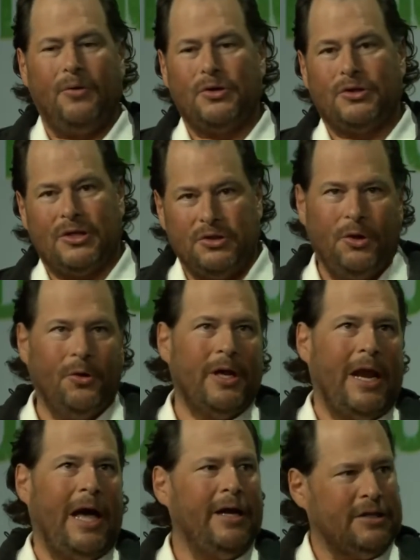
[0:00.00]
That was
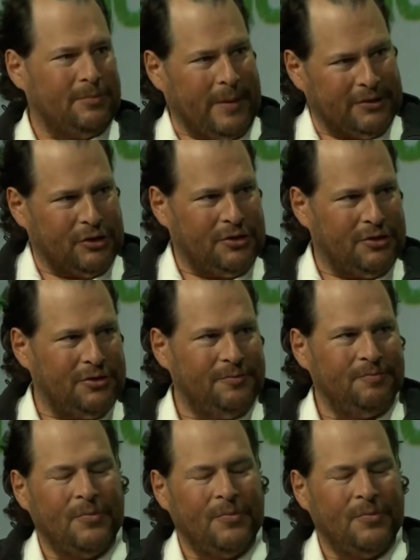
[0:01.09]
Yogananda's message.